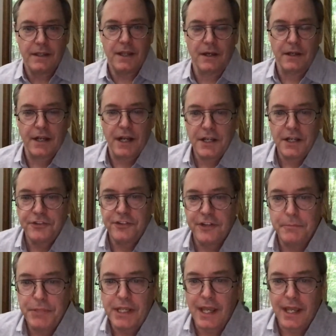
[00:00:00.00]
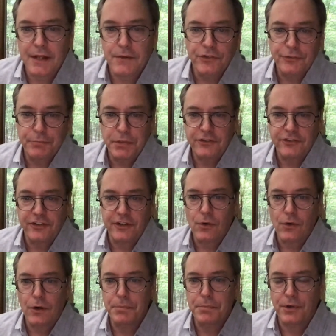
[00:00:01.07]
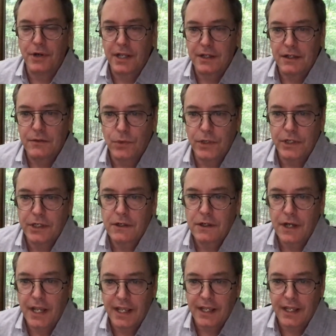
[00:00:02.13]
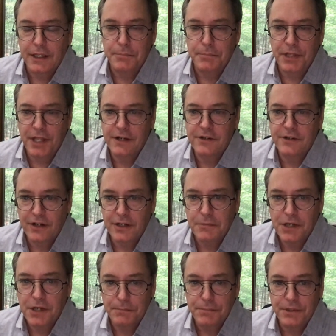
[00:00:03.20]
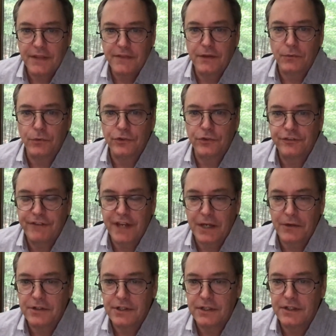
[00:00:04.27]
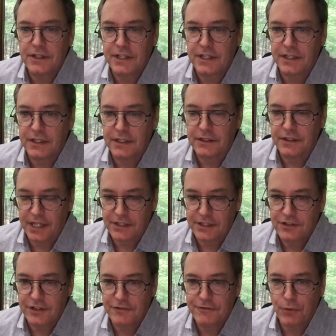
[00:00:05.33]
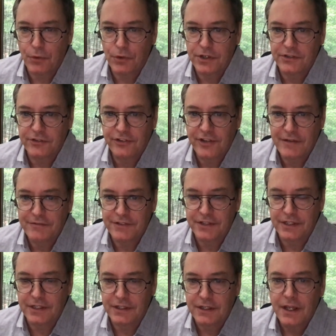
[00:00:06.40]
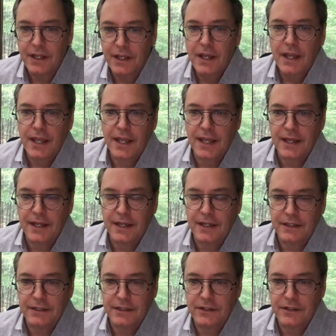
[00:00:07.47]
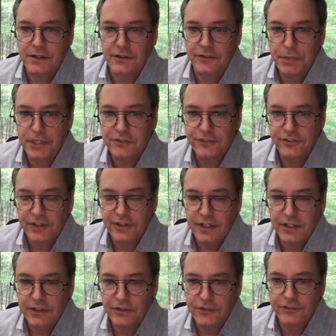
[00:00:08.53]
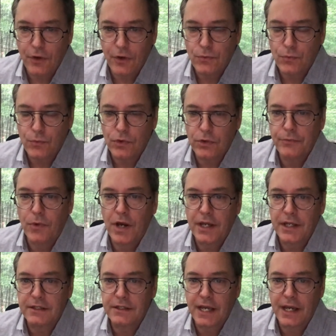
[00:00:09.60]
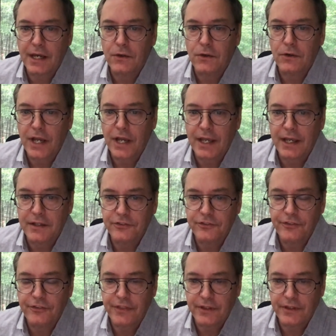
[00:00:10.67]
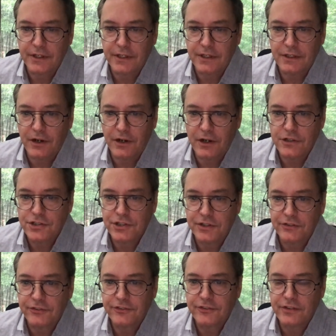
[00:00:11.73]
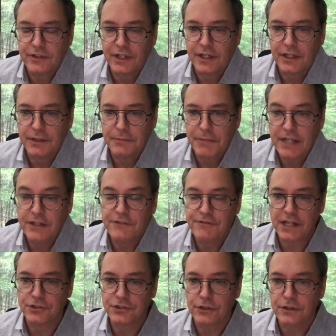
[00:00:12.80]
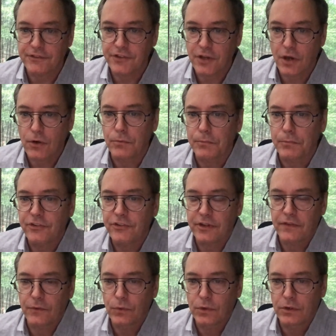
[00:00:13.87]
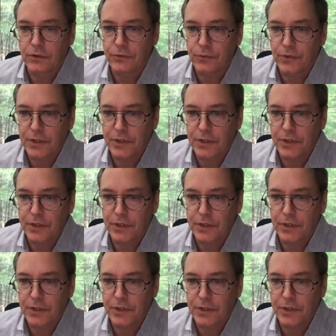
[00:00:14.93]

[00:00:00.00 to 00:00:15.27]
Yeah, and I actually began with Spitz Incorporated. We're a planetarium company that was founded in 1947. And Spitz is known worldwide now as the largest uh, manufacturer of domes in the world.